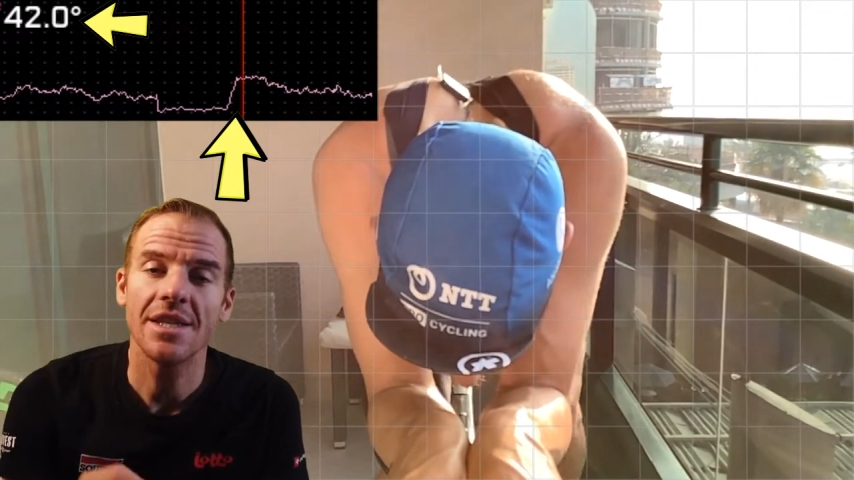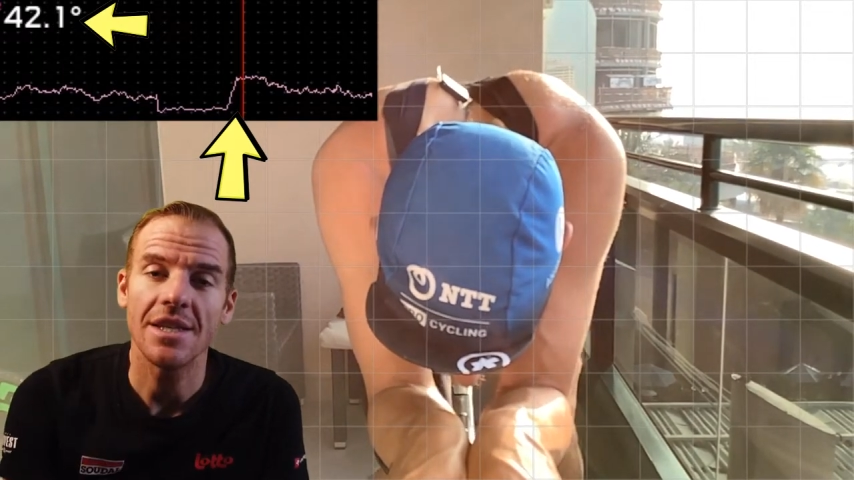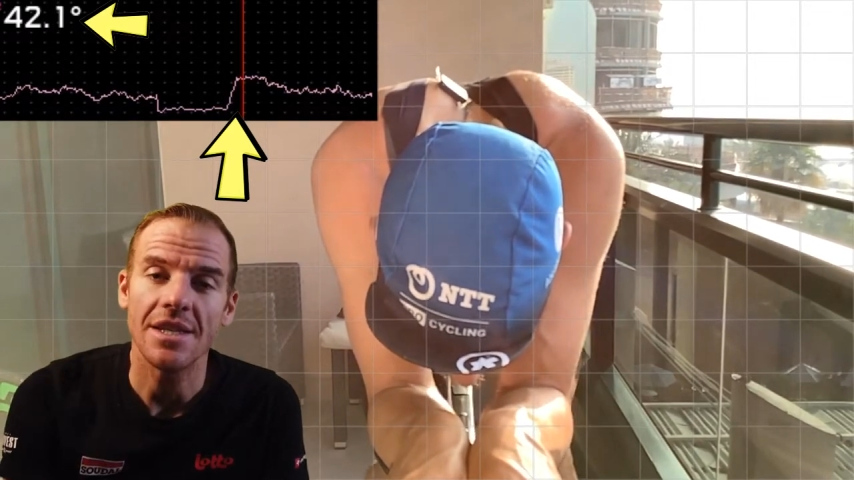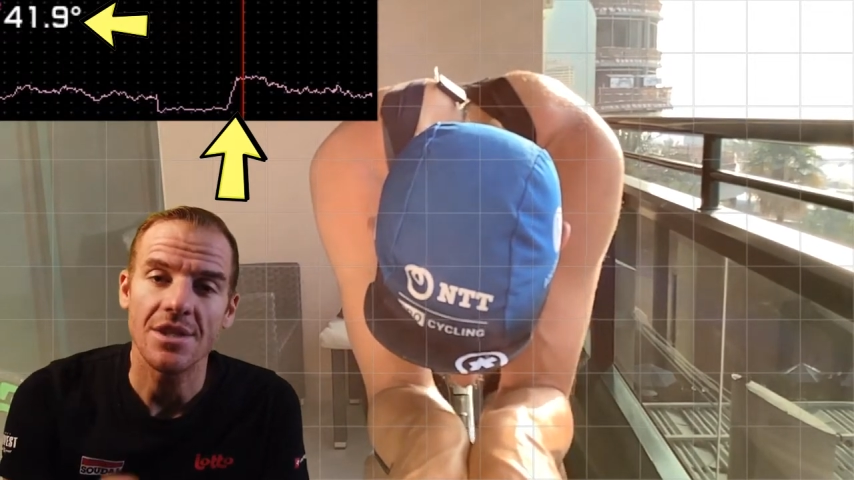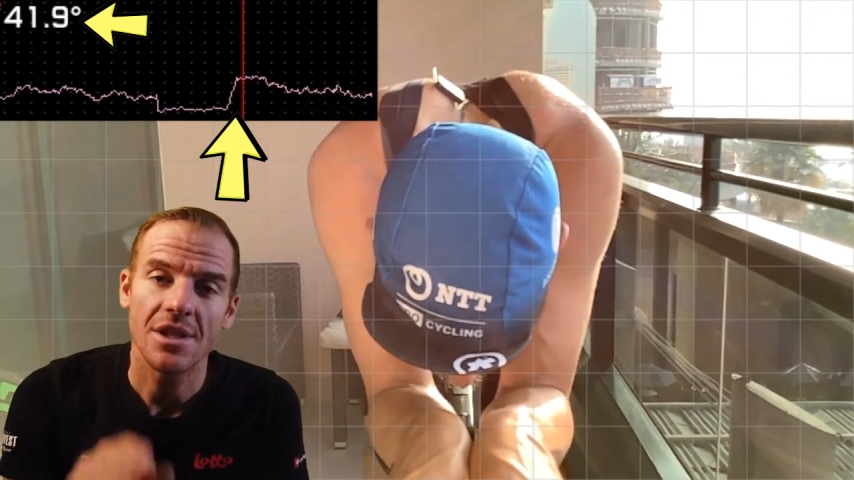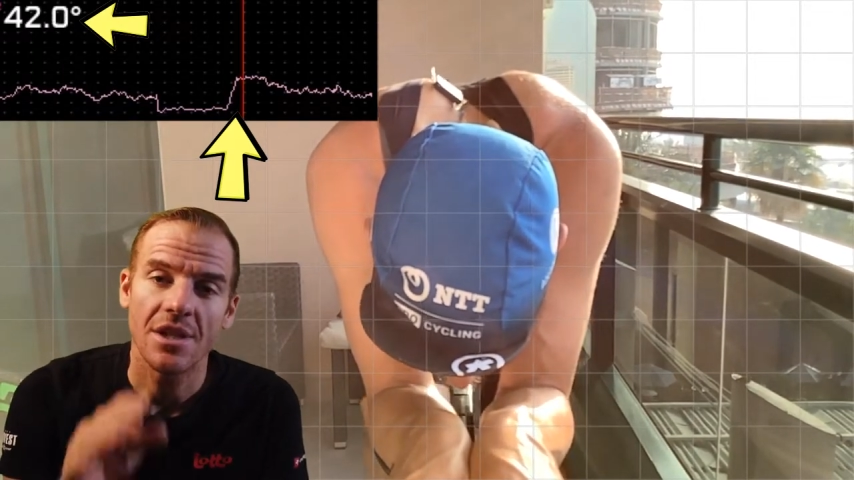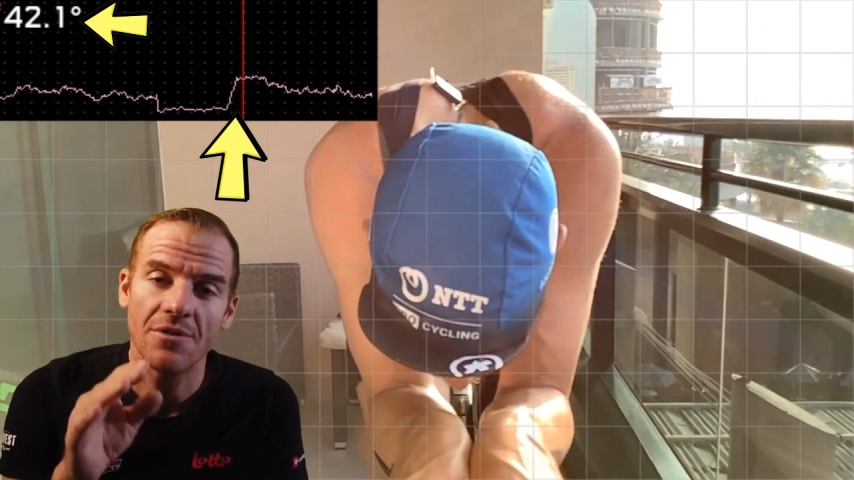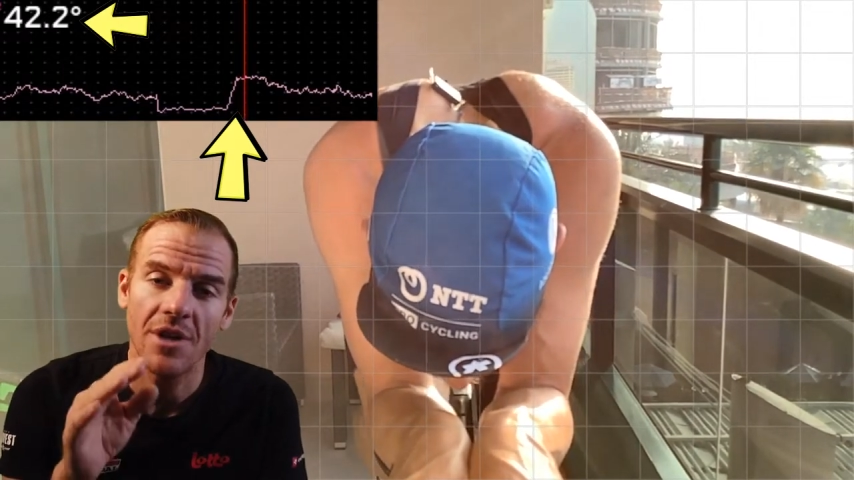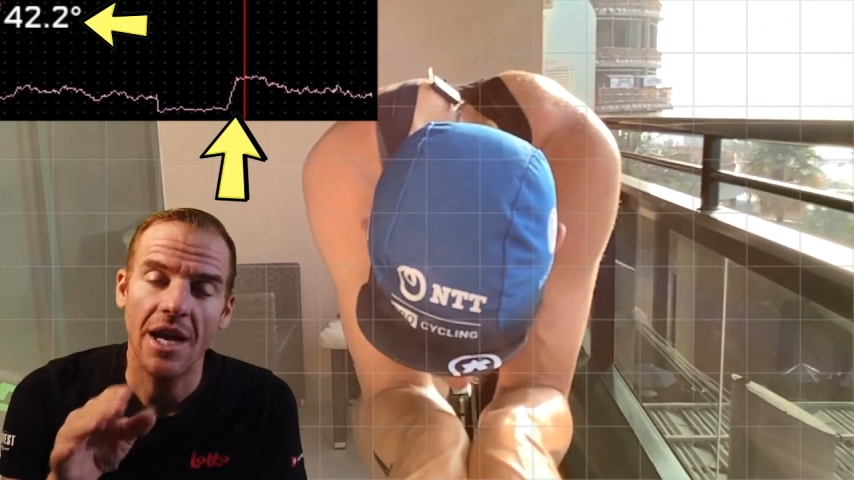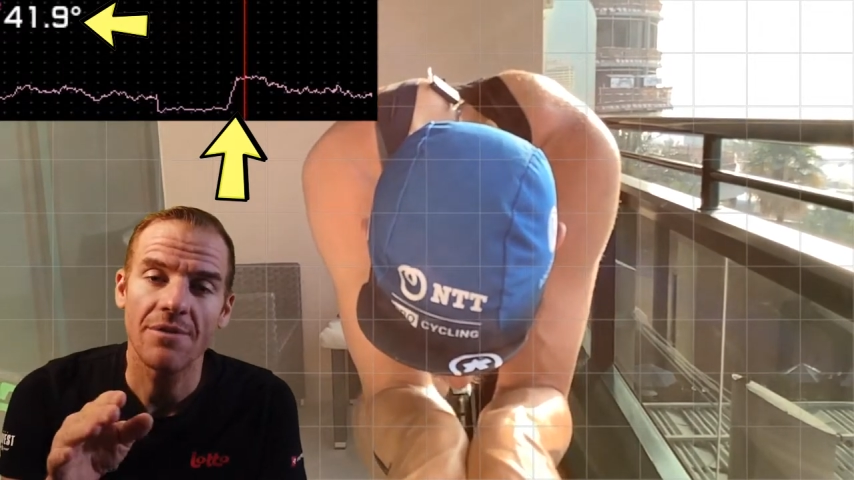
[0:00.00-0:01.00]
is,
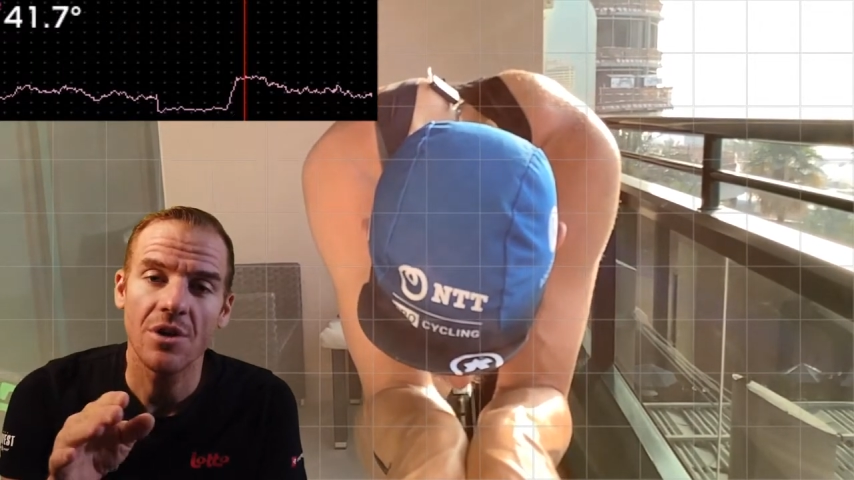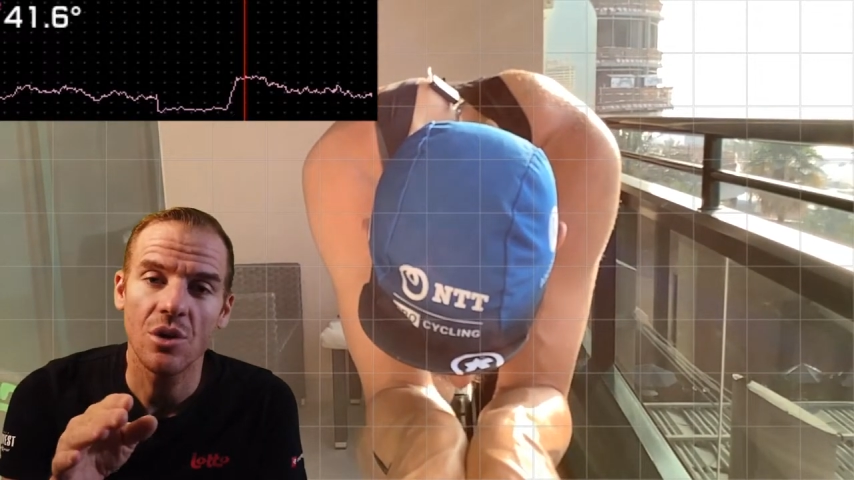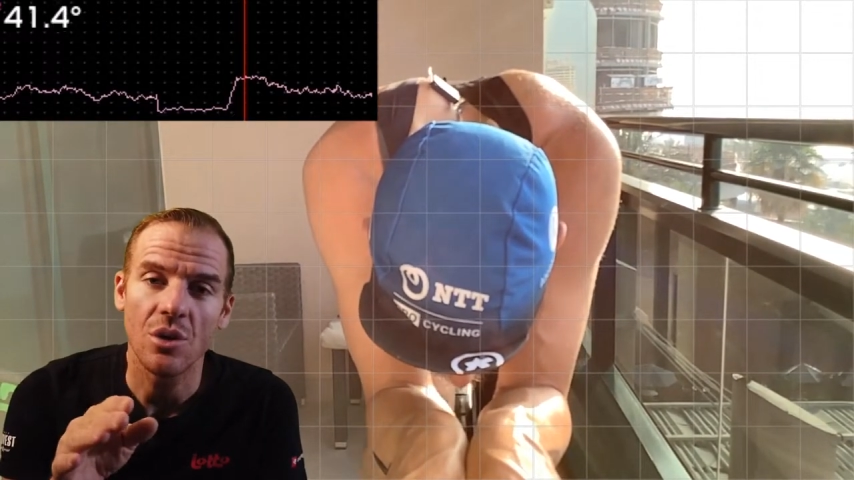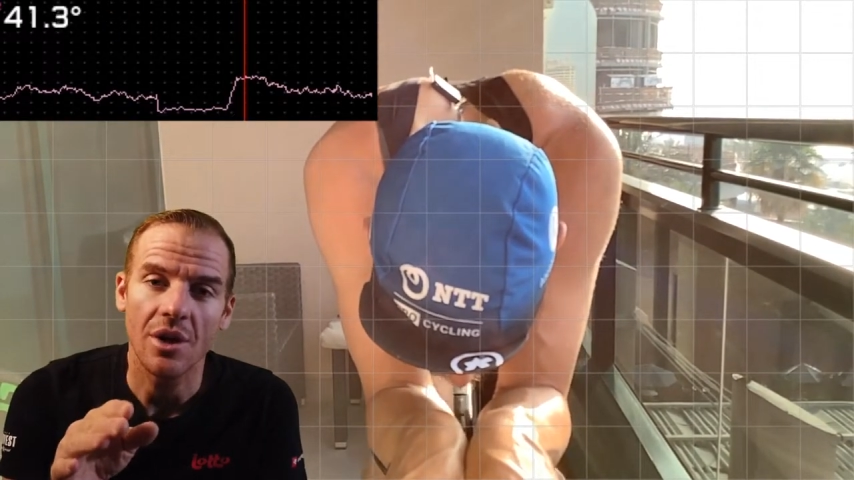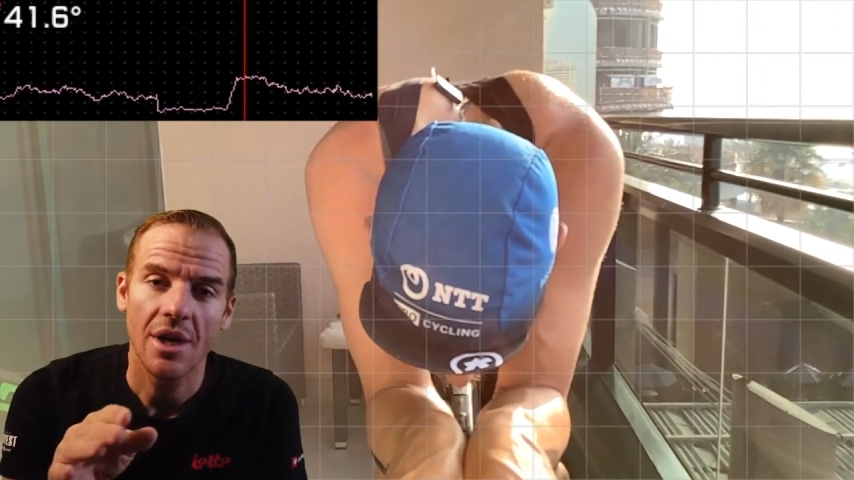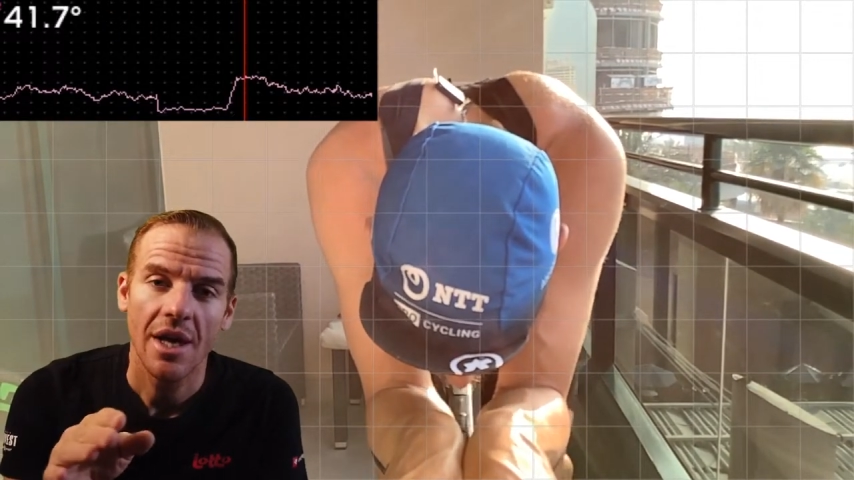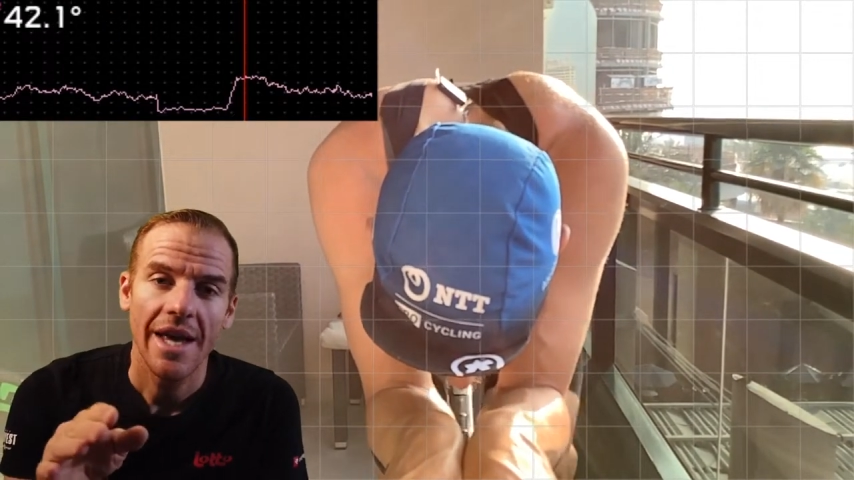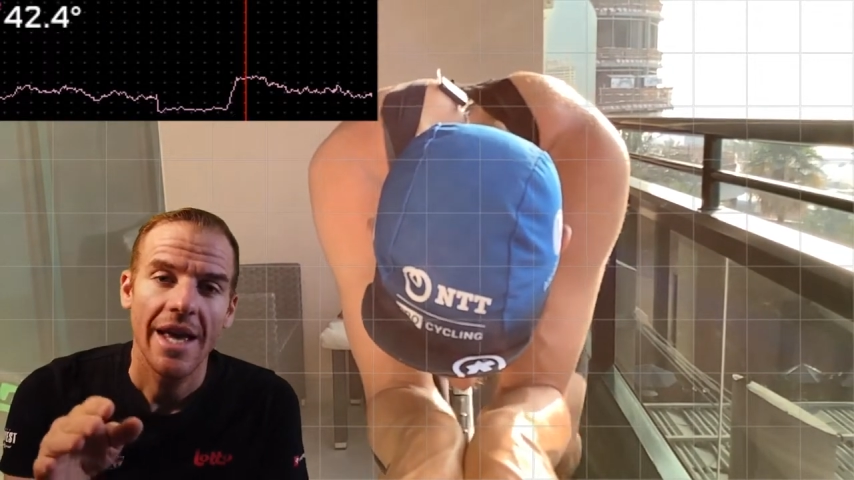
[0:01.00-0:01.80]
if you have a look,